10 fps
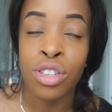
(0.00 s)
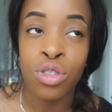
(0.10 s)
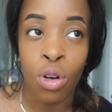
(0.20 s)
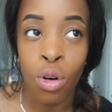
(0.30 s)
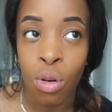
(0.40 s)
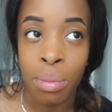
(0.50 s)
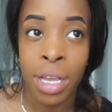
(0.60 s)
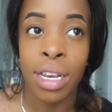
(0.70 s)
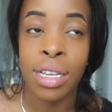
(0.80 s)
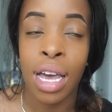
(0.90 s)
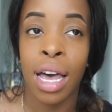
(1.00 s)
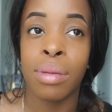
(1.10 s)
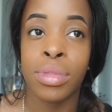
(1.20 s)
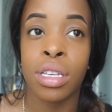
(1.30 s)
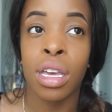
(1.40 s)
so many
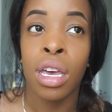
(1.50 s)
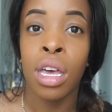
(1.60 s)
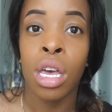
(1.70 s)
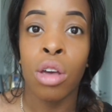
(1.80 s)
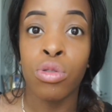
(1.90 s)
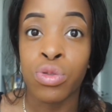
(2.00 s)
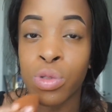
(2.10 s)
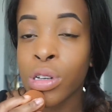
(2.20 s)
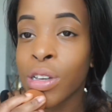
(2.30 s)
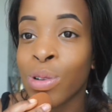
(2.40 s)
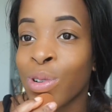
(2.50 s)
times. Like, it was really,